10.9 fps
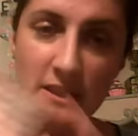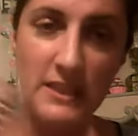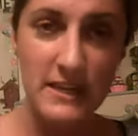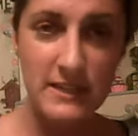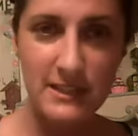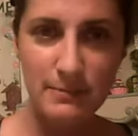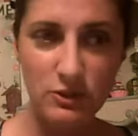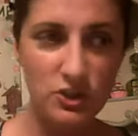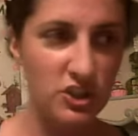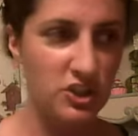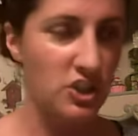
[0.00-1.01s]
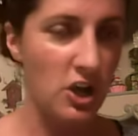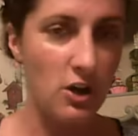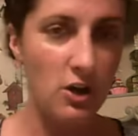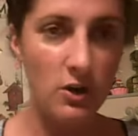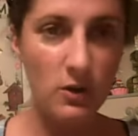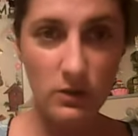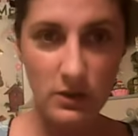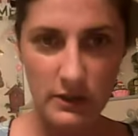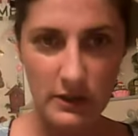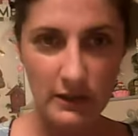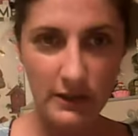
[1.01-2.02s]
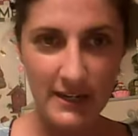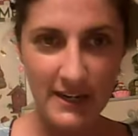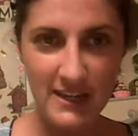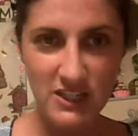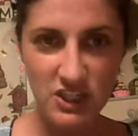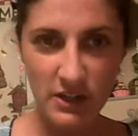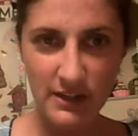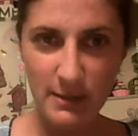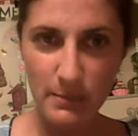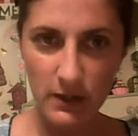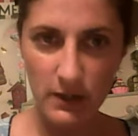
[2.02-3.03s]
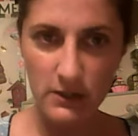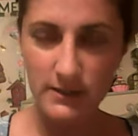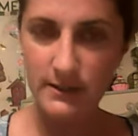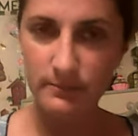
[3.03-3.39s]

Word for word: this smells so good. Look at nice chunky bars.